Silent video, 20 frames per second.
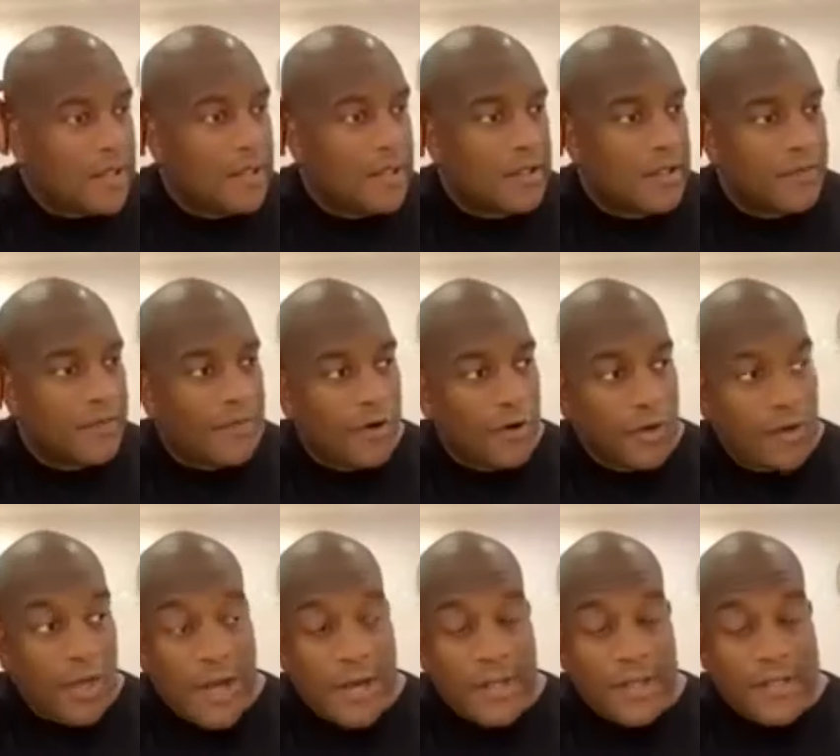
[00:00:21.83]
uh, for a
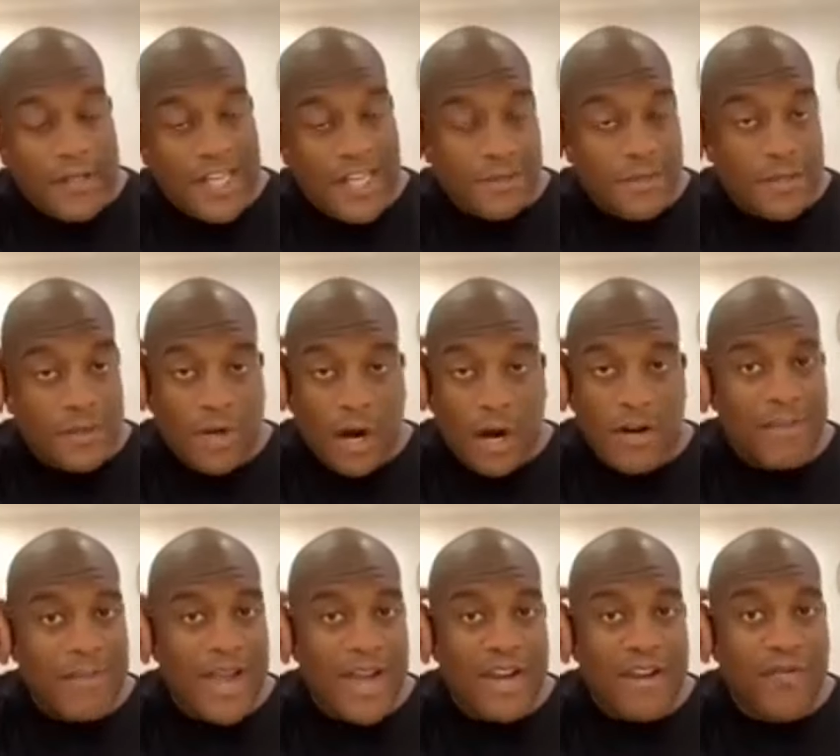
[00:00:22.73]
lot of the teams, it was hard to
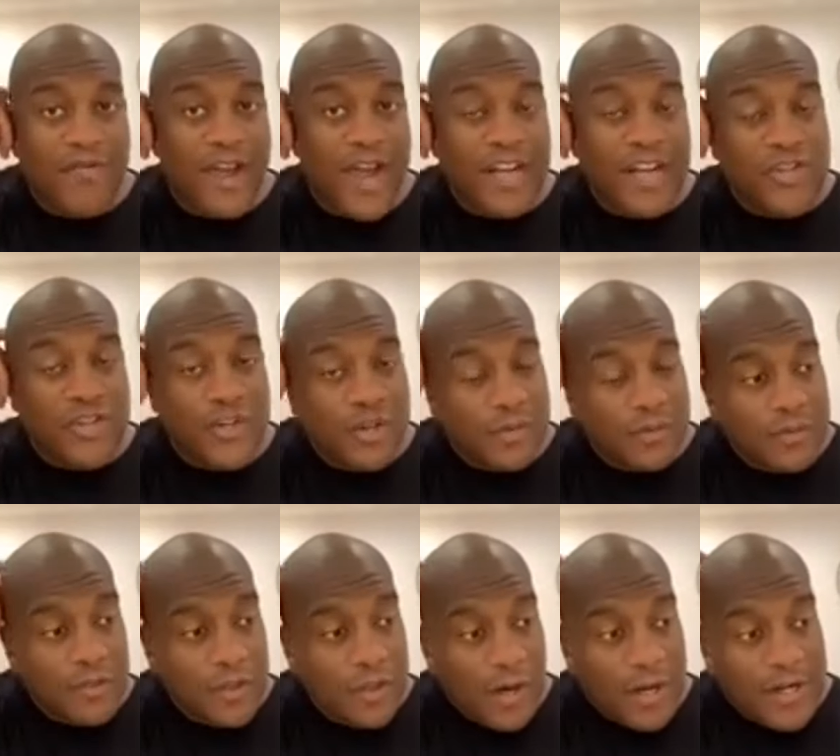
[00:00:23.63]
manufacture.
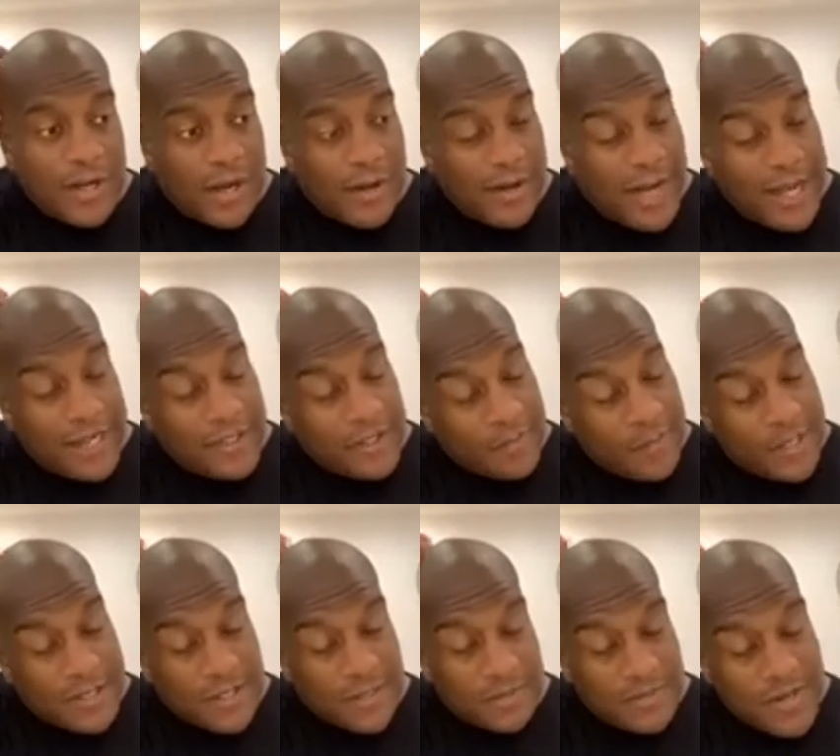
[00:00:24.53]
You know, I, I
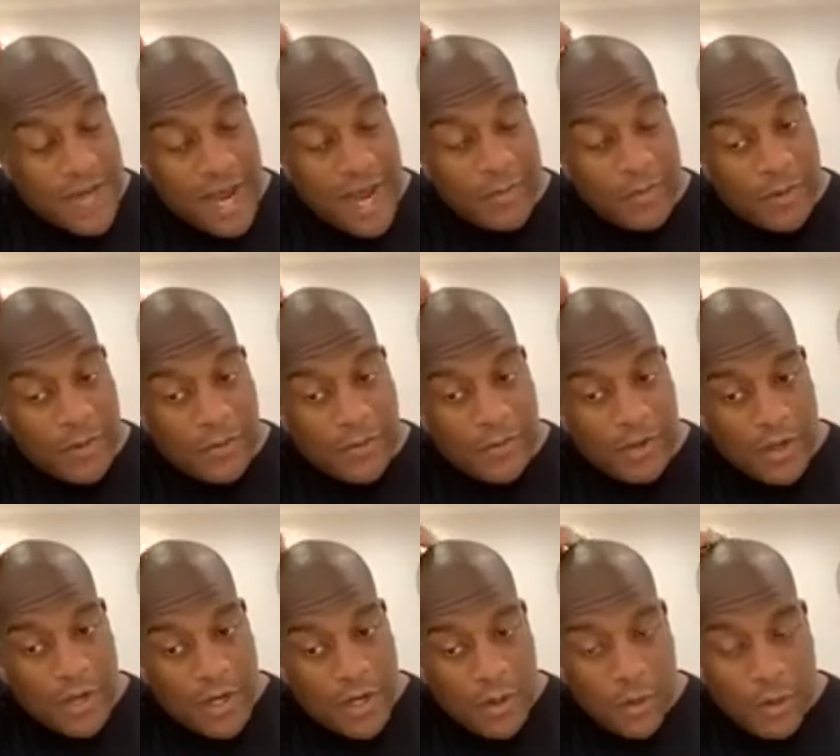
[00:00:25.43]
spent some time with
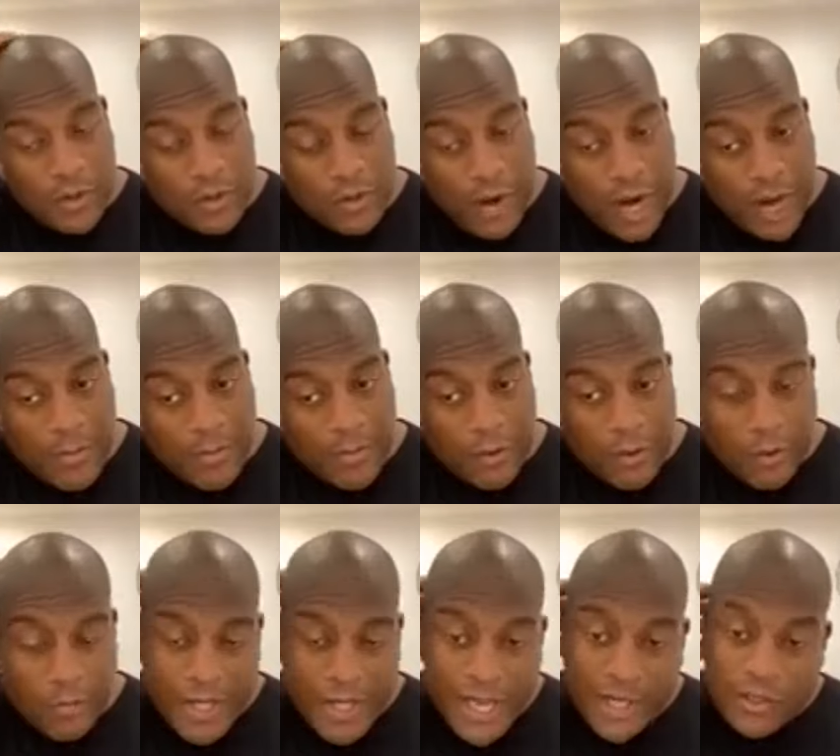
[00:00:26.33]
with Craig
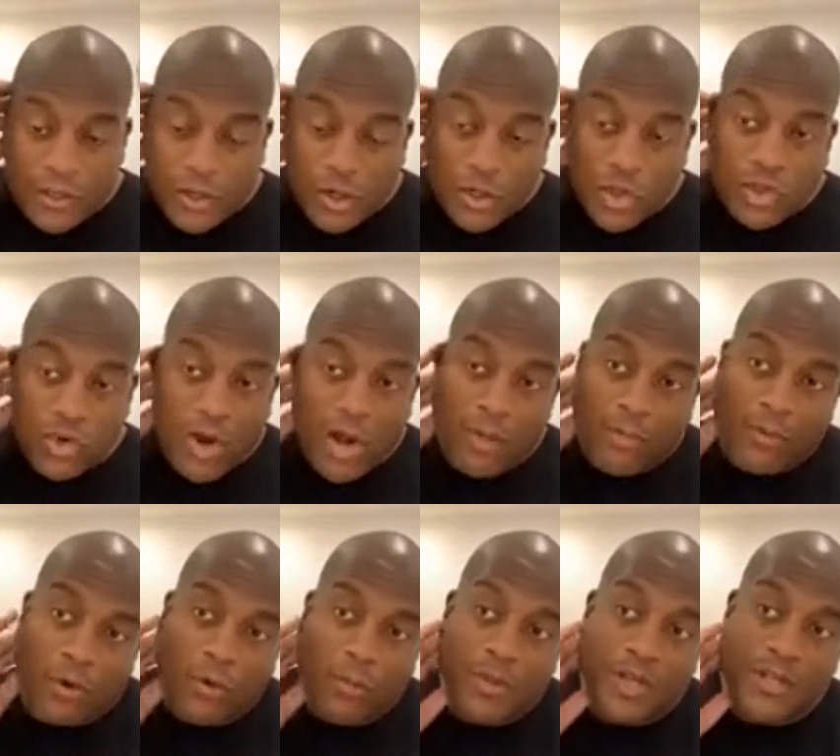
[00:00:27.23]
Berube, head coach Craig
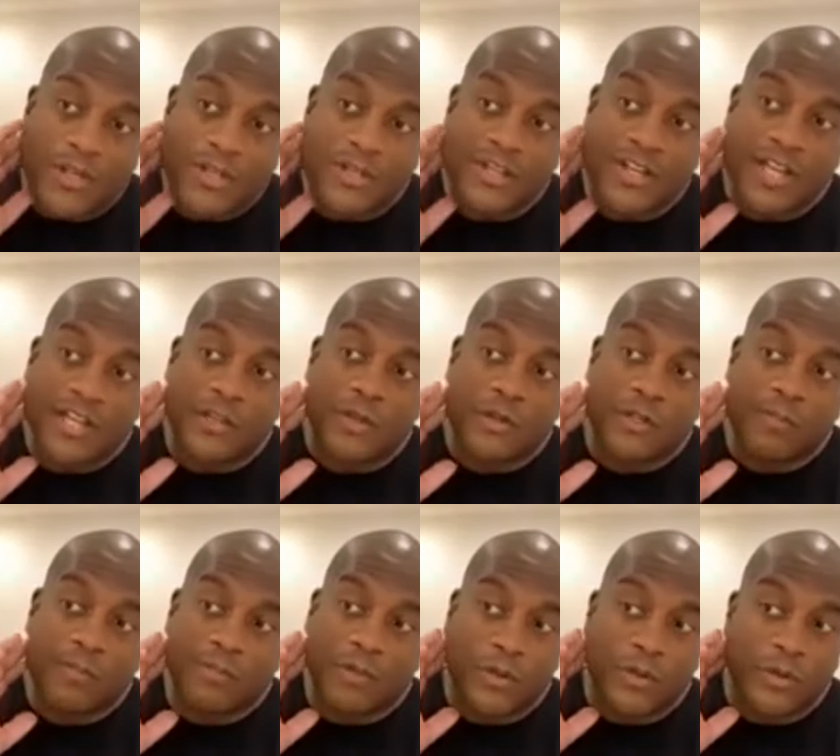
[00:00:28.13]
Berube of the St.
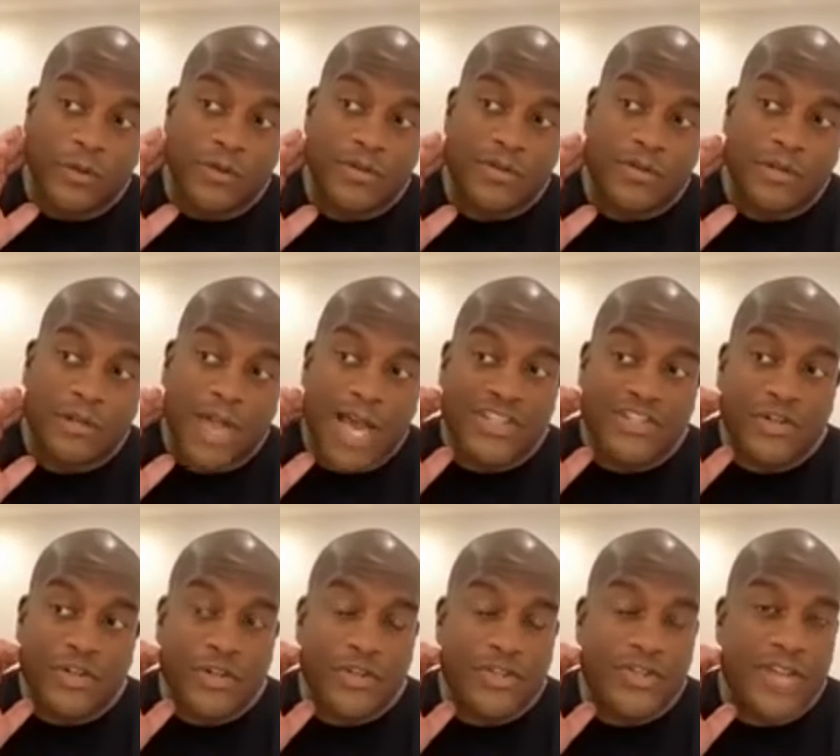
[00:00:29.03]
Louis Blues,
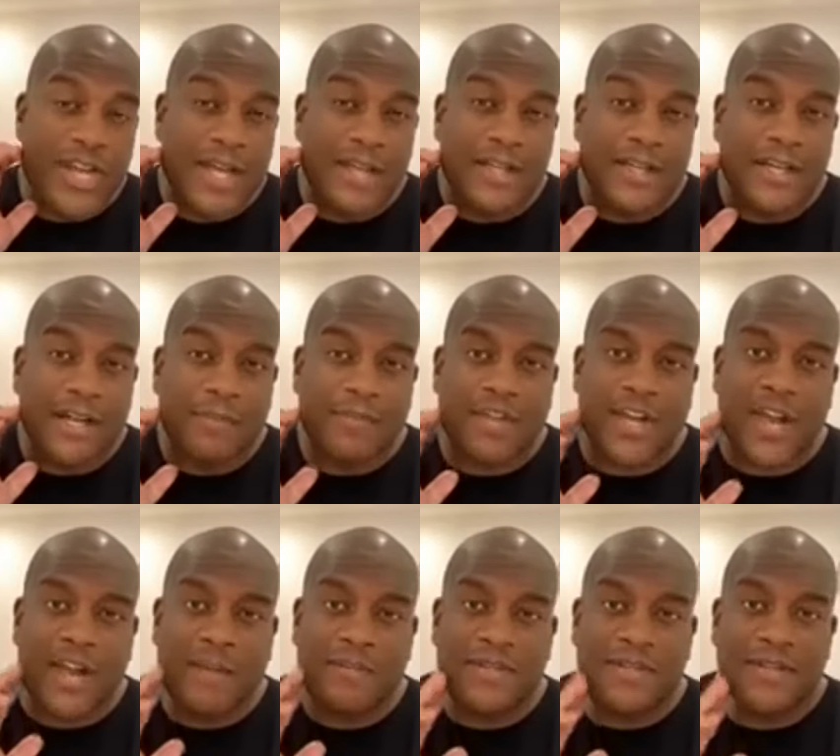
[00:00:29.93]
last year's Stanley Cup
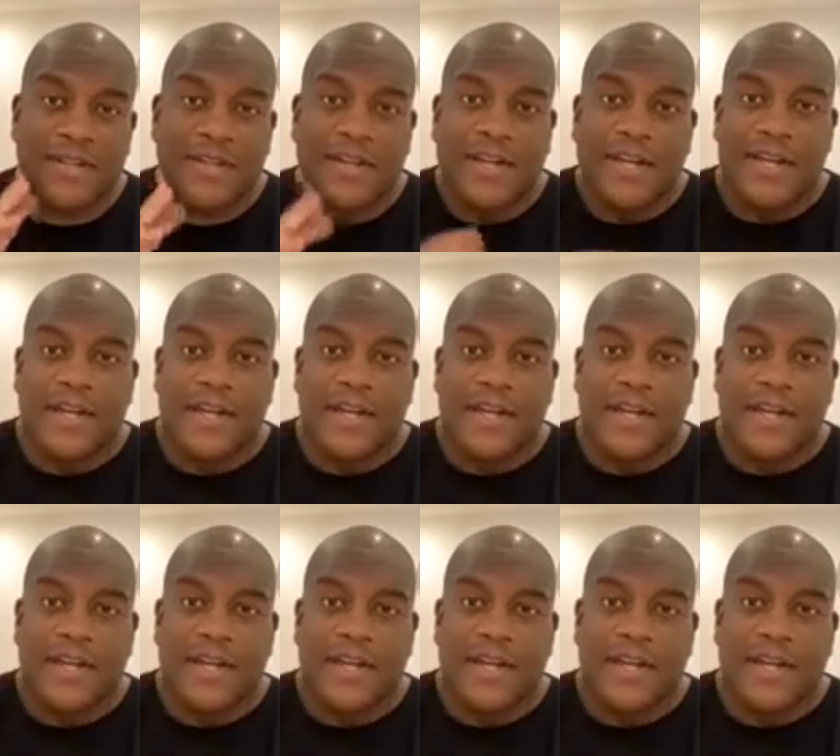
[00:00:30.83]
champs